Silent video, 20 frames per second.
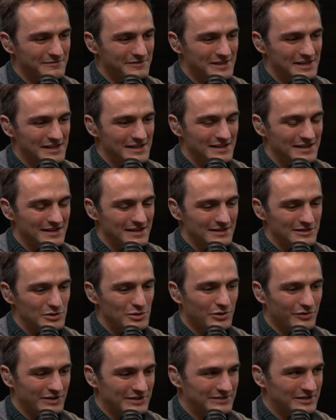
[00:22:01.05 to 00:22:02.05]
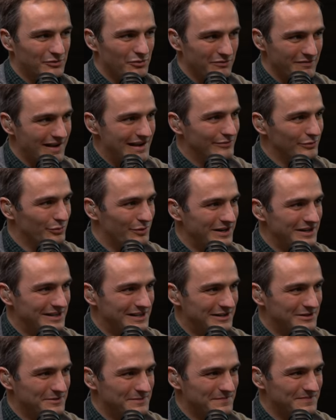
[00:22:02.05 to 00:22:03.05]
the uh, eucharistic revival right
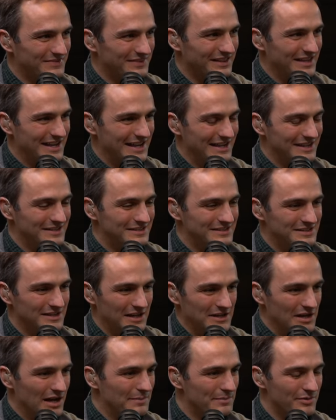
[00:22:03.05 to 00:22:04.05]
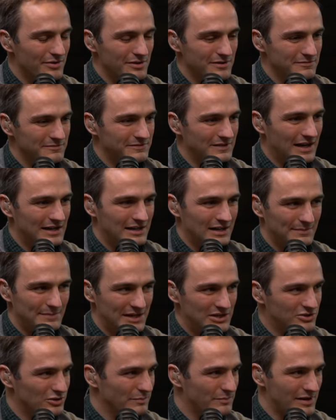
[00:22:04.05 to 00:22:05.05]
now yeah. and a number of
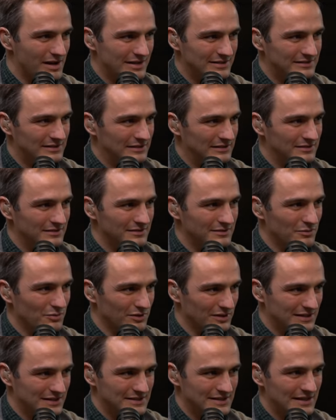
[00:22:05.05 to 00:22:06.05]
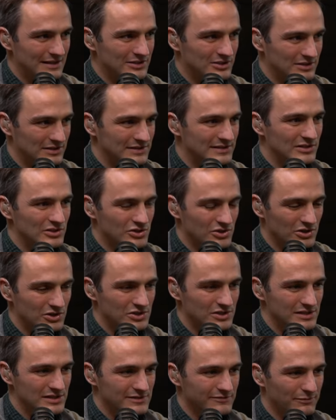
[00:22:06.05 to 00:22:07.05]
non-denominational protestant organizations and
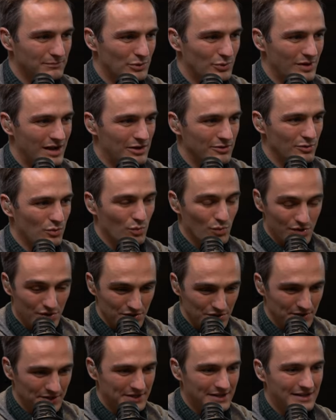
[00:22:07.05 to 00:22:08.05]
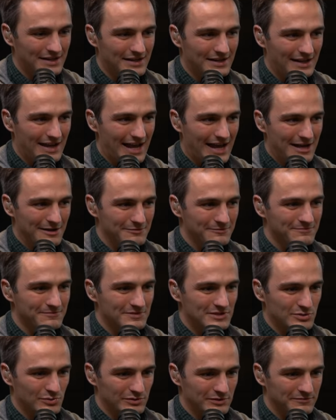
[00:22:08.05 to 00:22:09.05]
churches from around the world have
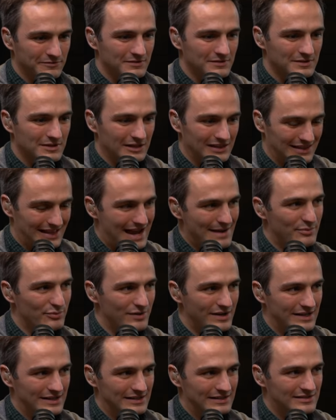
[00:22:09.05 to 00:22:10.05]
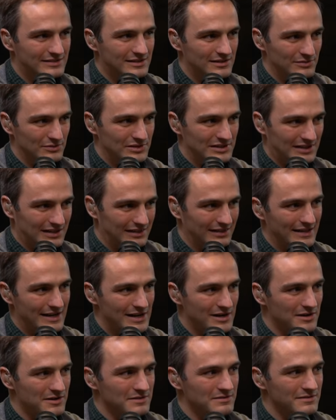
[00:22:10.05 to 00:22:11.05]
sort of collaborated to
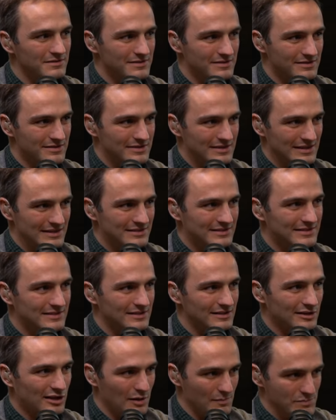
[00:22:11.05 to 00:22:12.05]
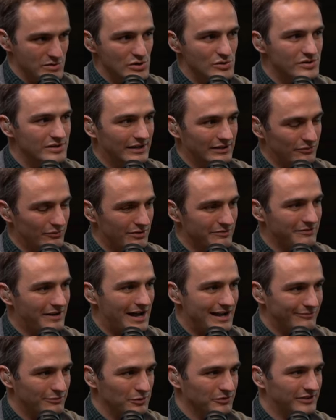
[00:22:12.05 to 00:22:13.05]
declare this communion
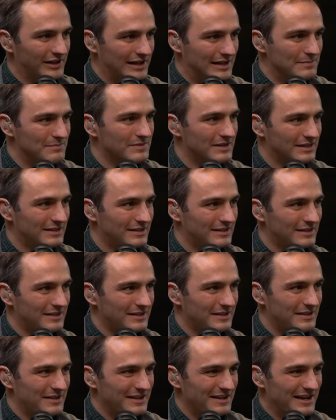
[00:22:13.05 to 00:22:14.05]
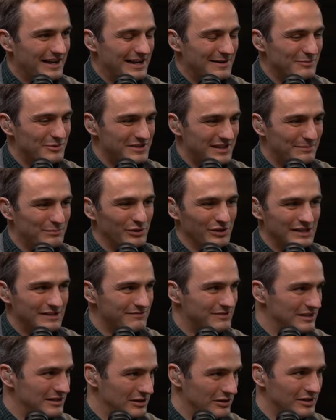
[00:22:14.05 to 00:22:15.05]
revival time right um, where they
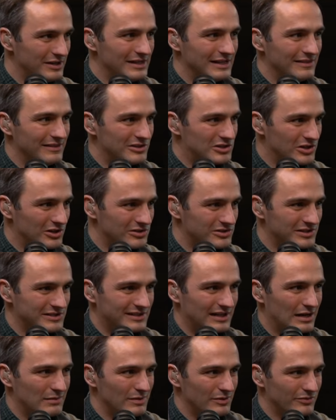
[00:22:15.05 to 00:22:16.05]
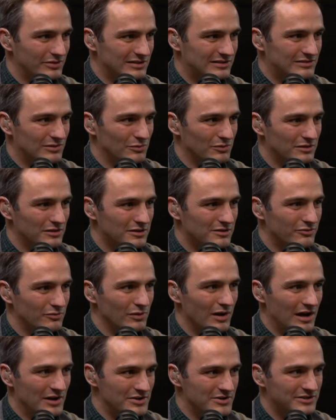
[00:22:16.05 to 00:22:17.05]
believe that unity in the church is going to be restored through
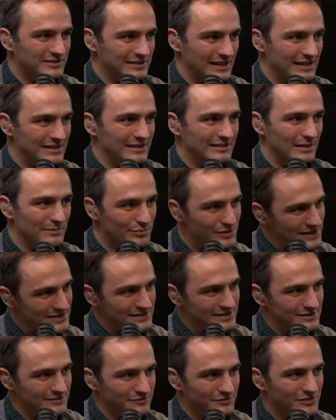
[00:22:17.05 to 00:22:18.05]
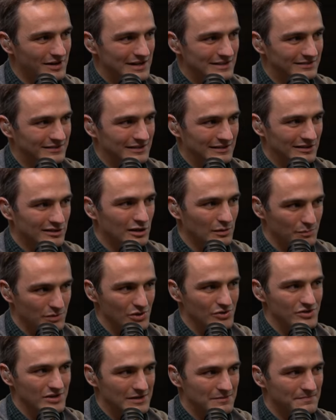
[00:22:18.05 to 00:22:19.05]
understanding the presence of Christ in
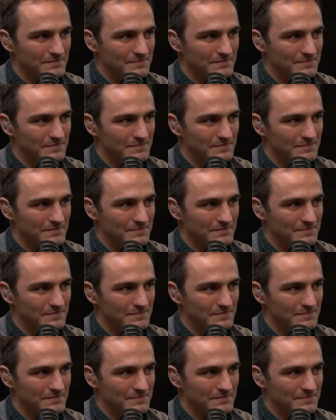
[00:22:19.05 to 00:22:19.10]
communion.